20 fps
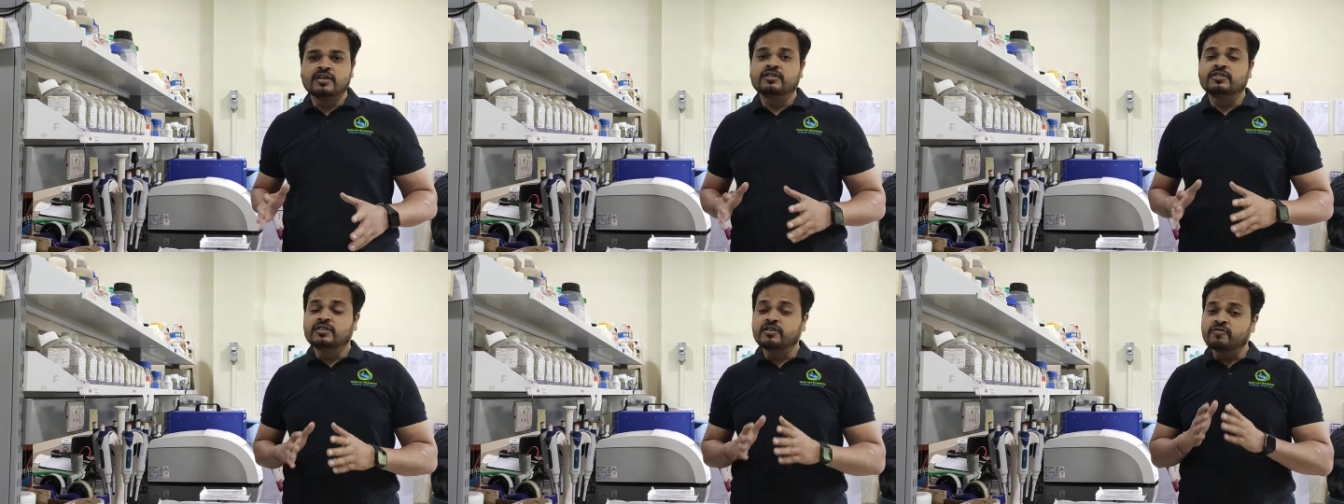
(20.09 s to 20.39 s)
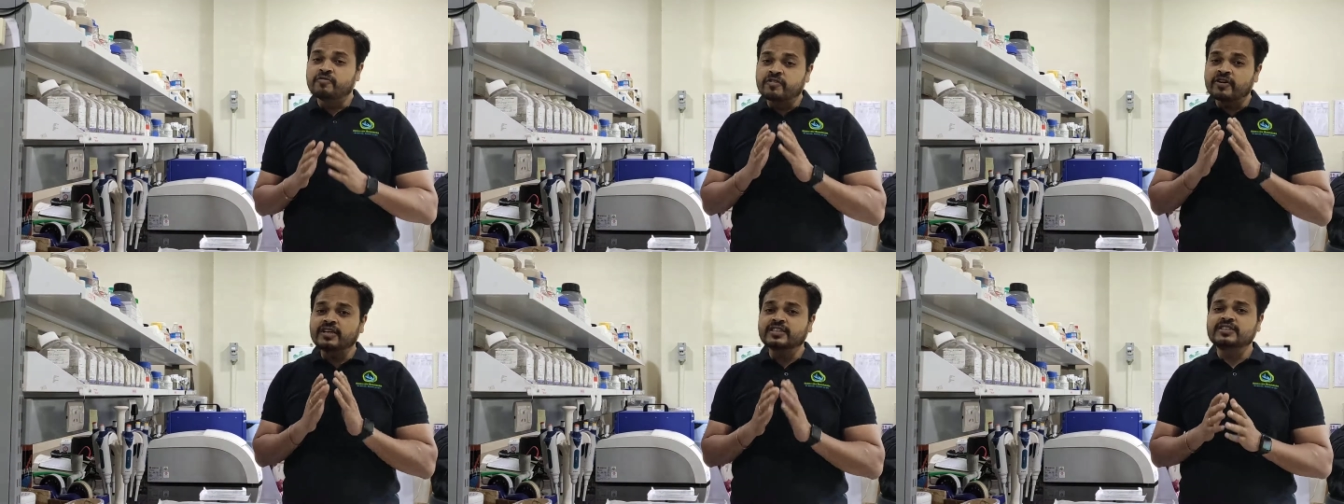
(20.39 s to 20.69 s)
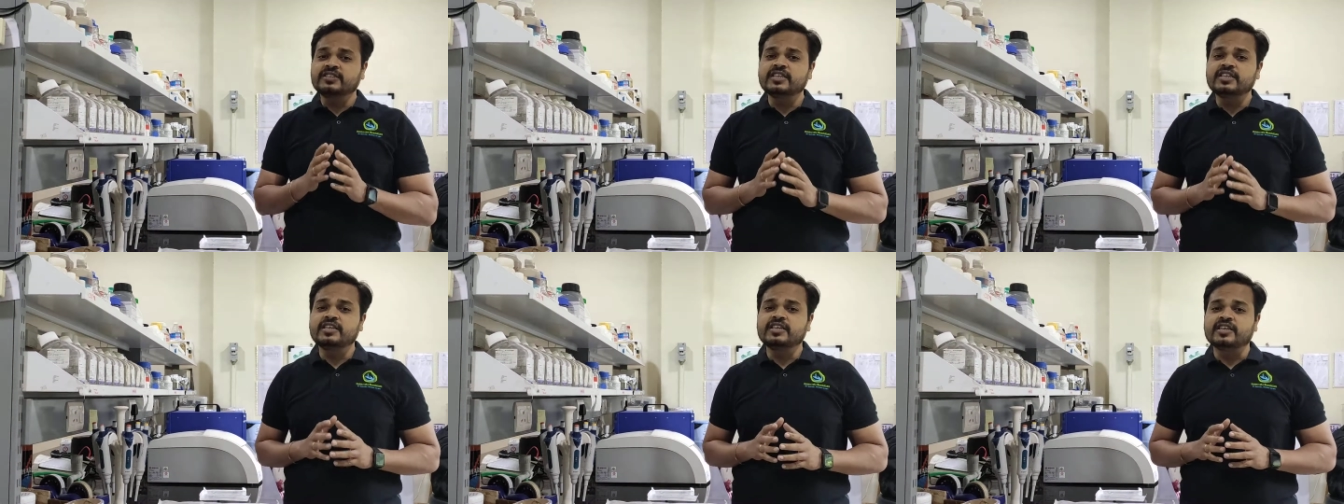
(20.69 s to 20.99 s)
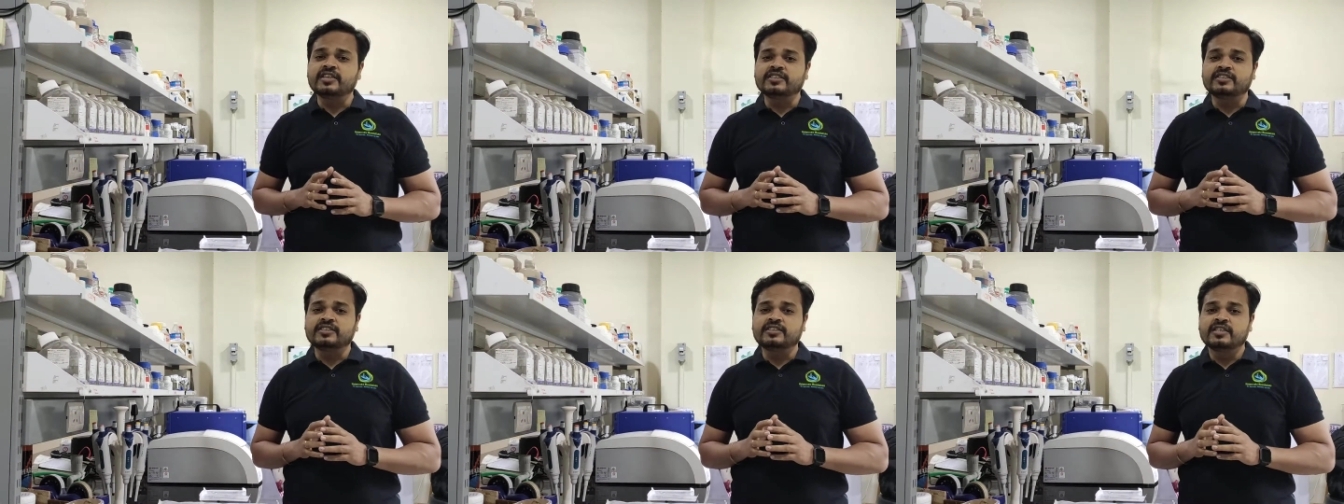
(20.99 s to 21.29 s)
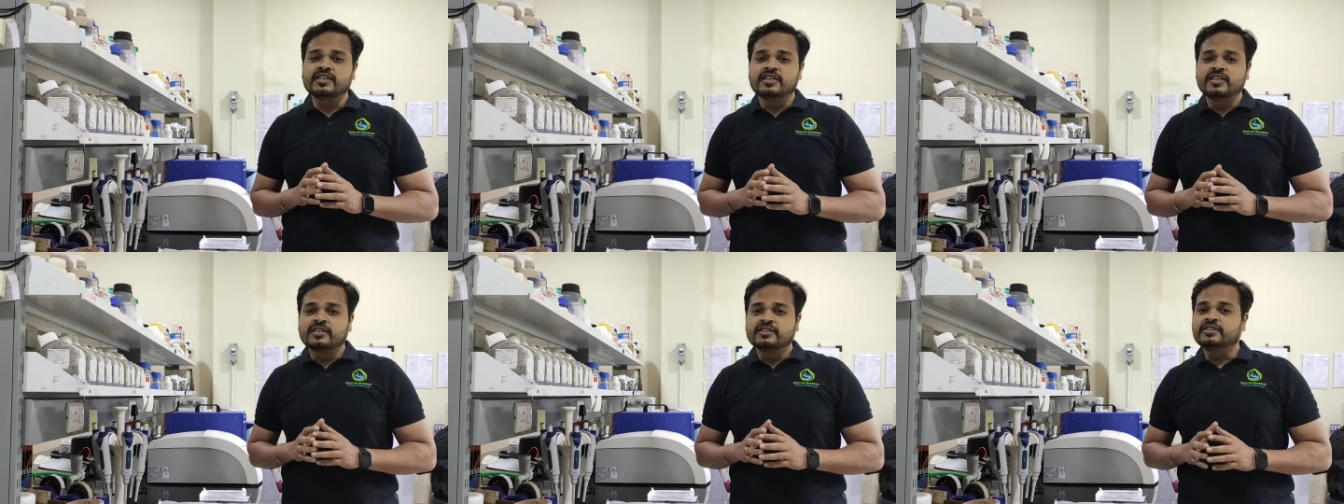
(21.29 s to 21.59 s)
The worst thing is
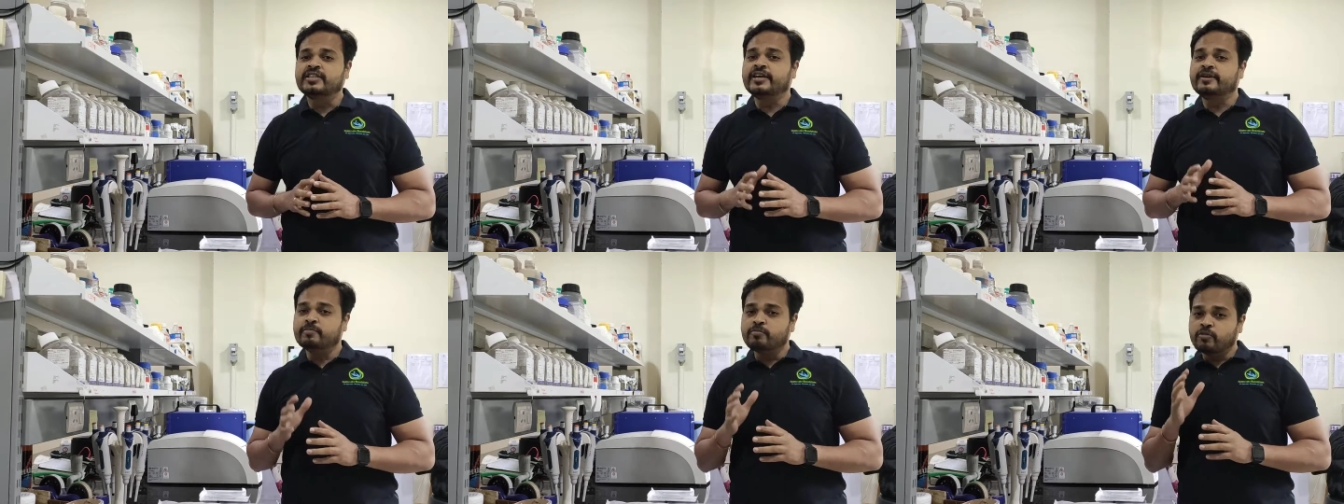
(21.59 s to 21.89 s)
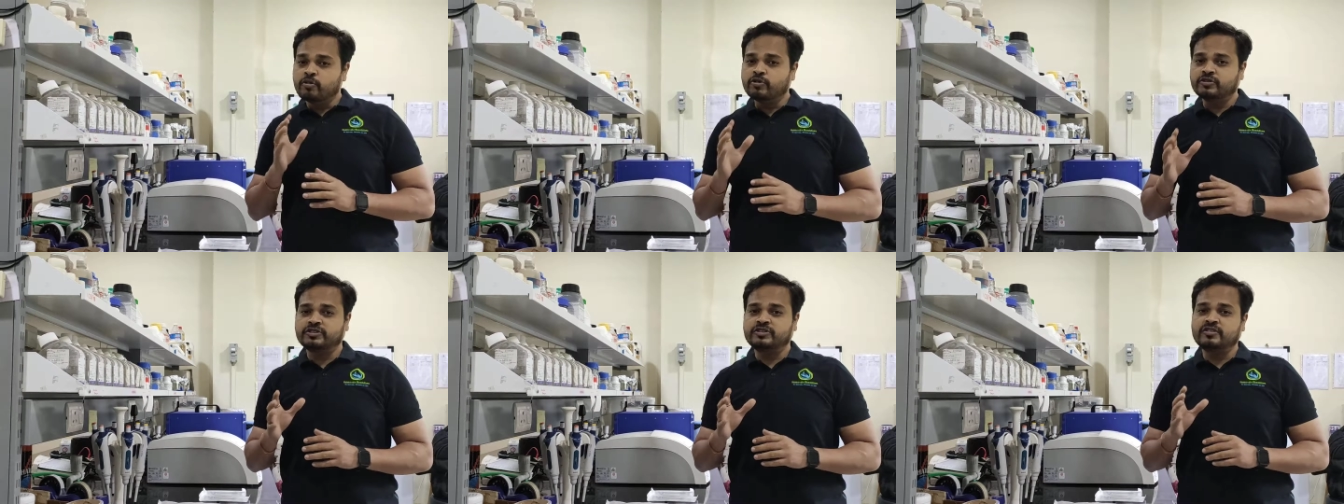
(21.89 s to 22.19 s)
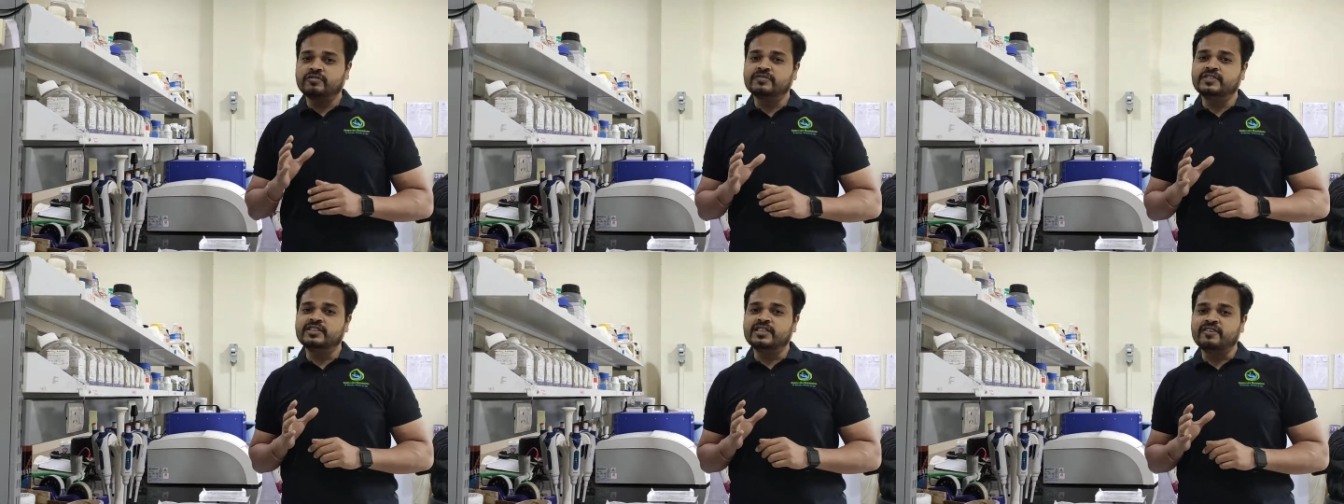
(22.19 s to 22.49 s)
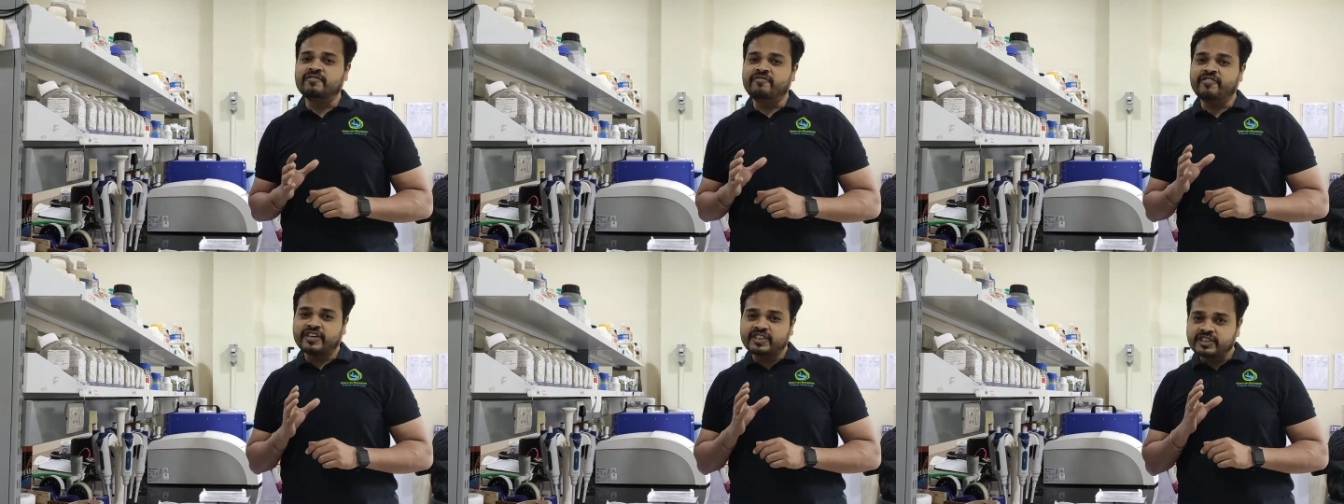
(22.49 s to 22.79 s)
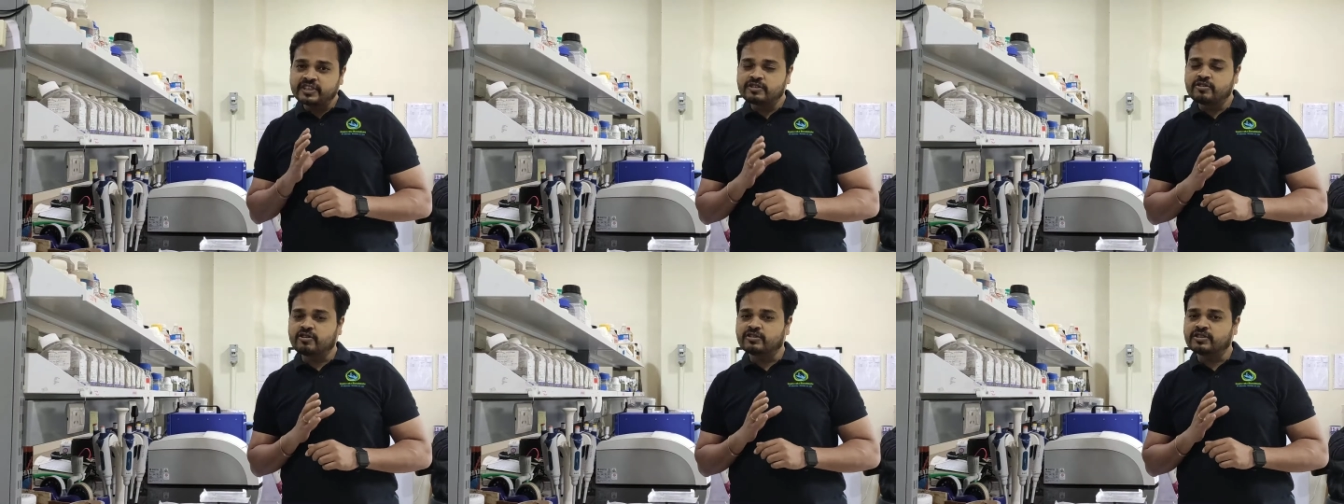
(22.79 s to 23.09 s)
that most of these
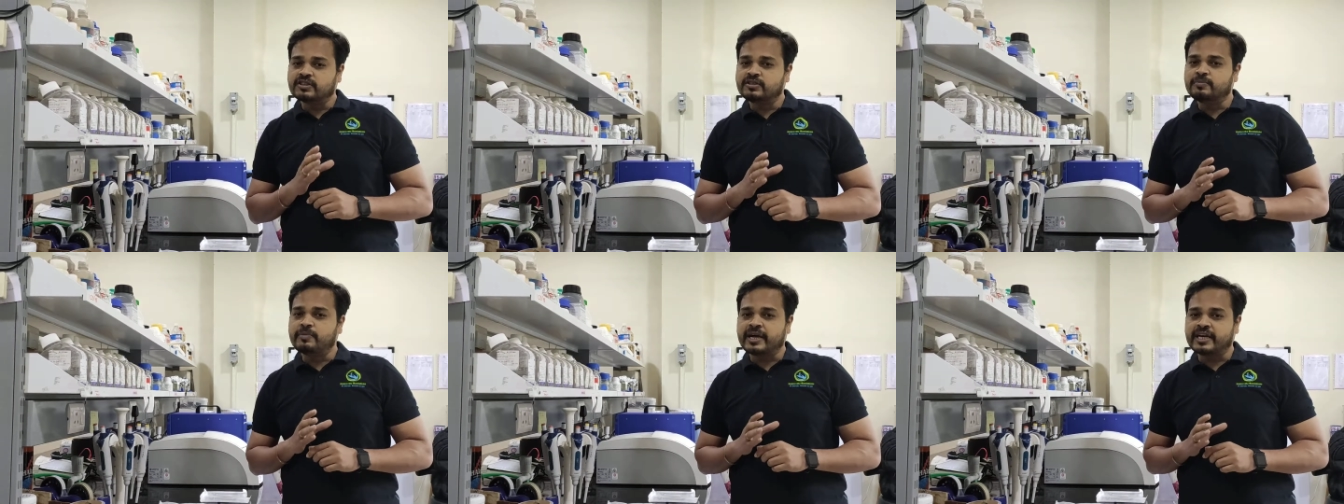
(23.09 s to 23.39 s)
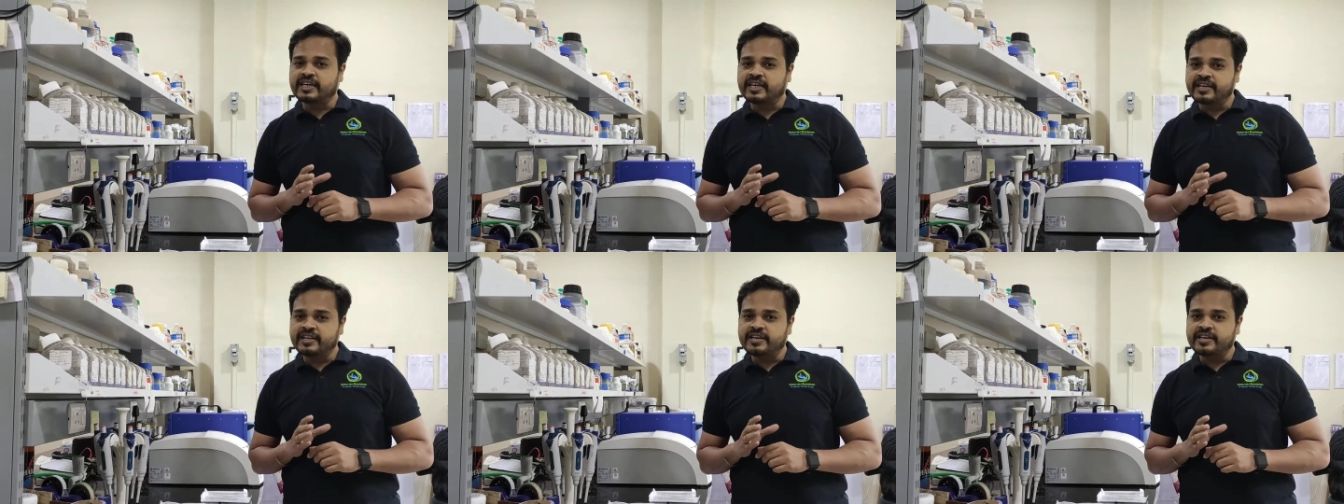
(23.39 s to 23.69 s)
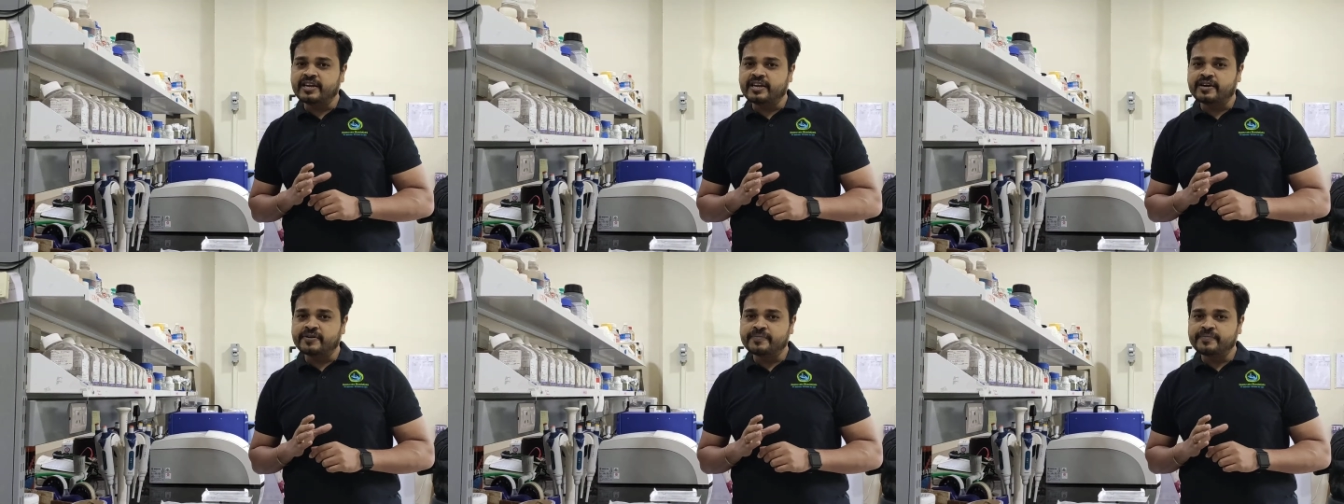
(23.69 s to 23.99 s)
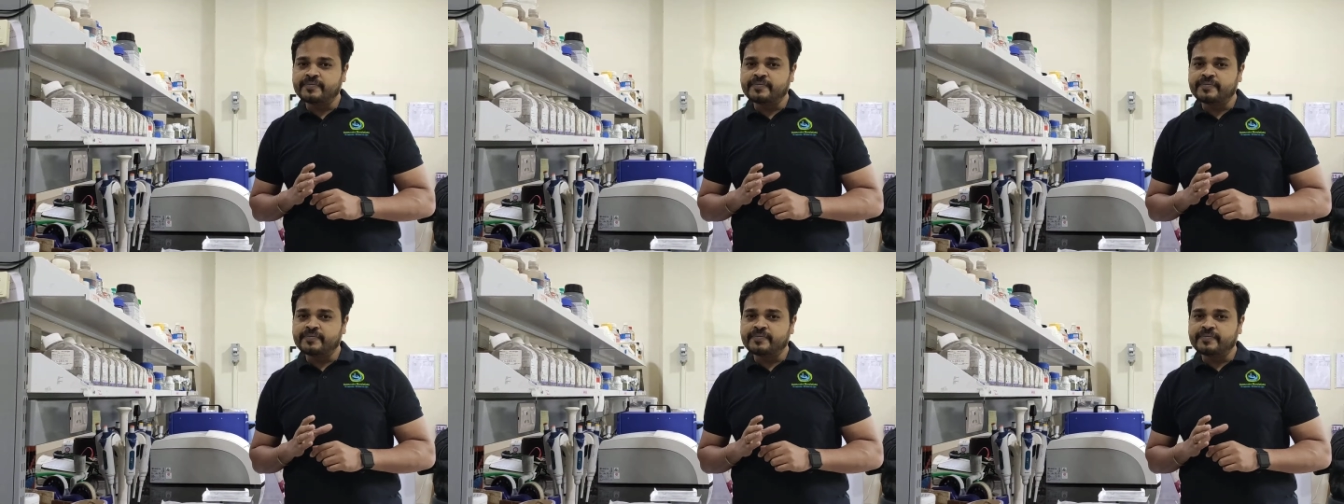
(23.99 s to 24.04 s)
infection causing bacteria